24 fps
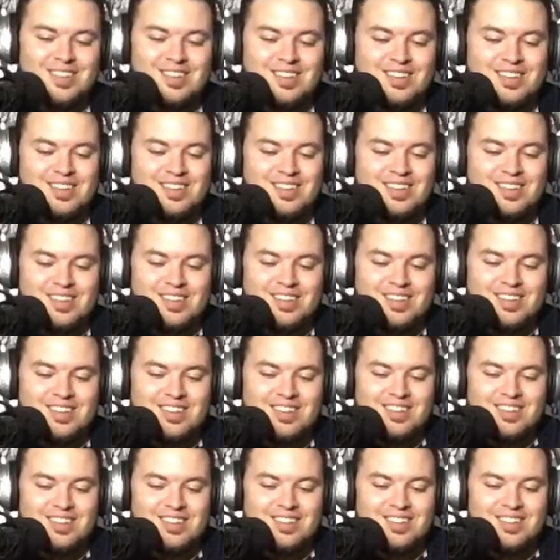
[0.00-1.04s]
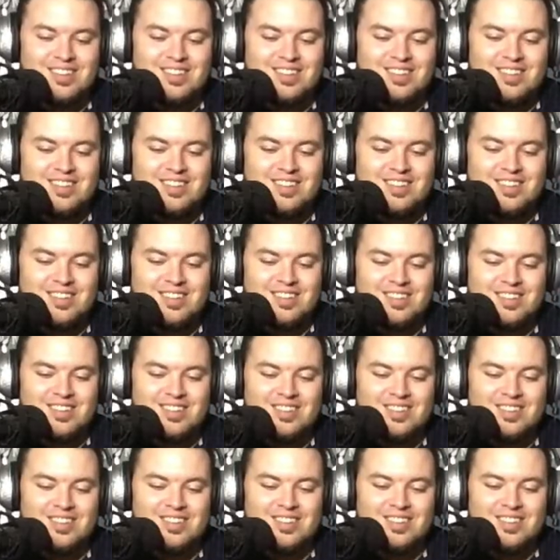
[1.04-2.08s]

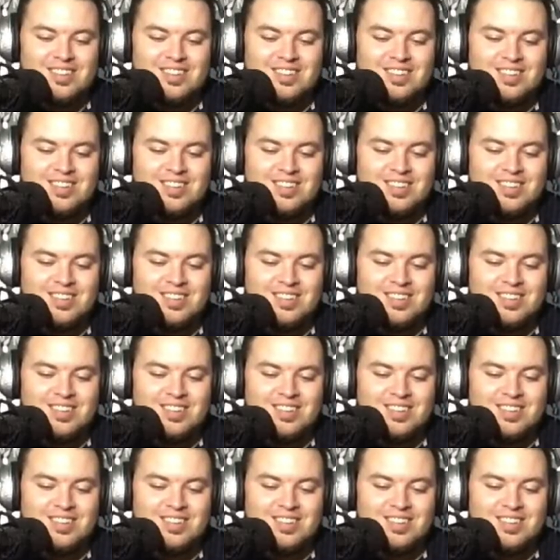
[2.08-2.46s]
No words are spoken by the person on screen.